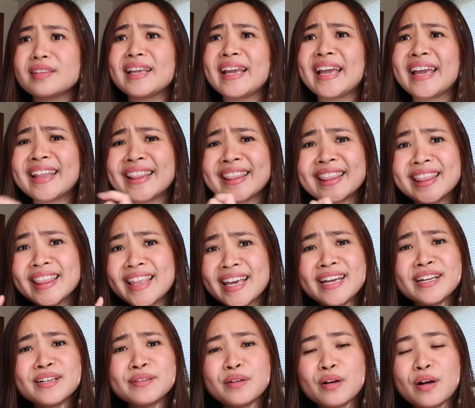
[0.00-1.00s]
And
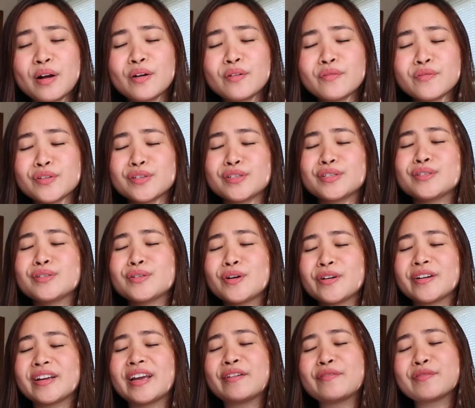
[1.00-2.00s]
then,
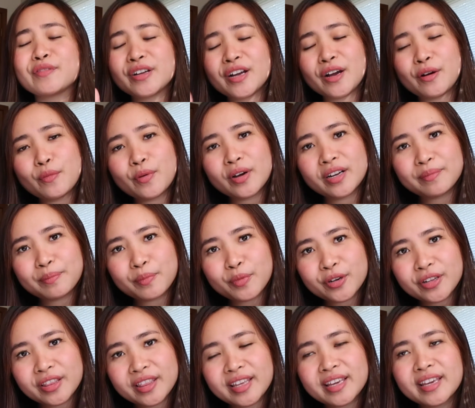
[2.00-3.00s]
sorry, I forgot one
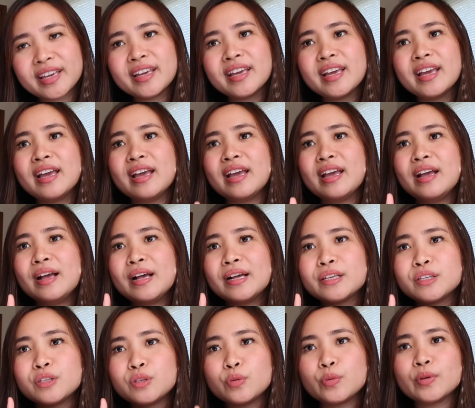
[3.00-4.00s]
more thing.
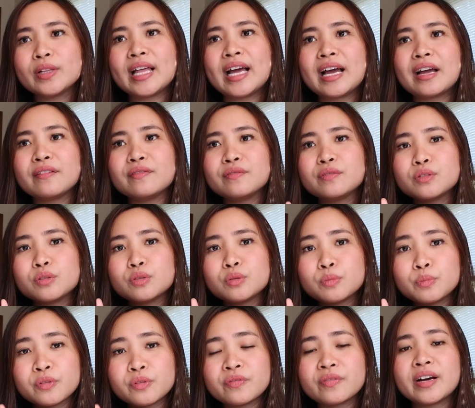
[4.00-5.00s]
You will have to
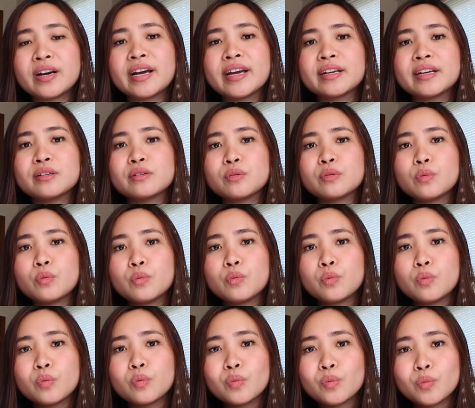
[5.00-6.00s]
provide
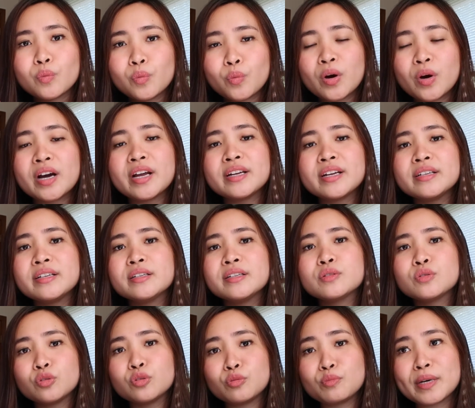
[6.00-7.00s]
one
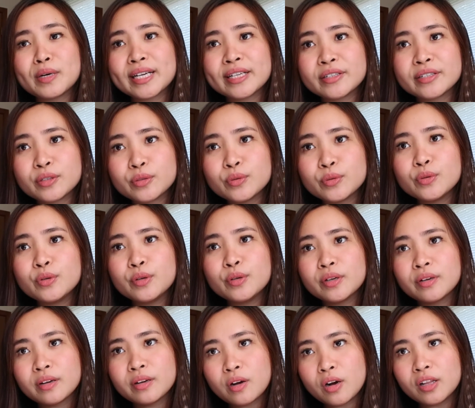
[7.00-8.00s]
2x2
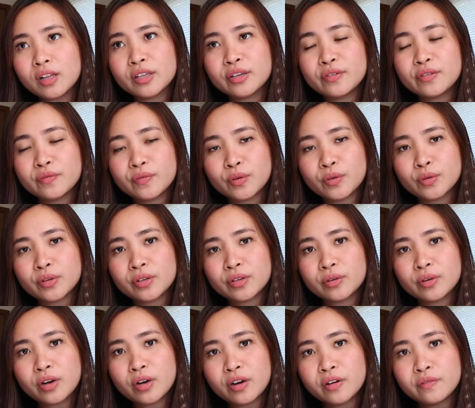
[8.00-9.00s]
colored
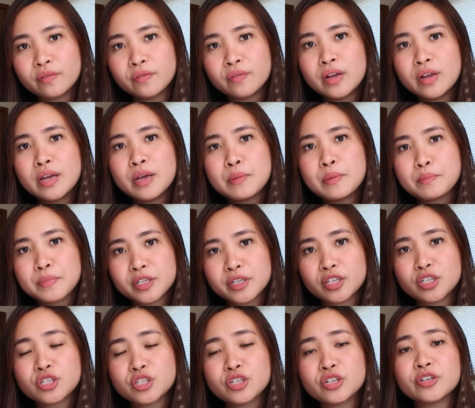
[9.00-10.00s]
photo of
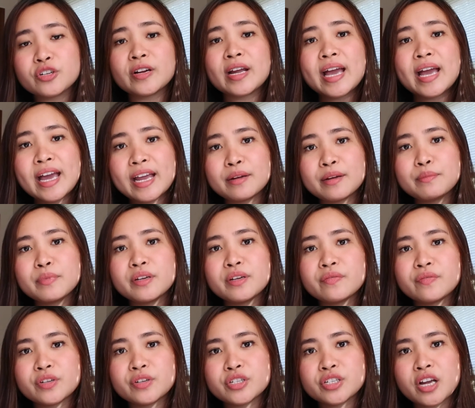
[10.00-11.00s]
petitioner and
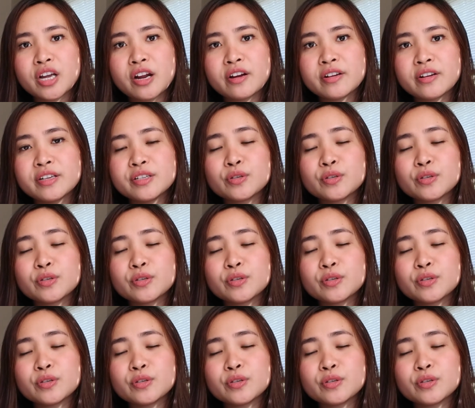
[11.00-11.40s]
beneficiary.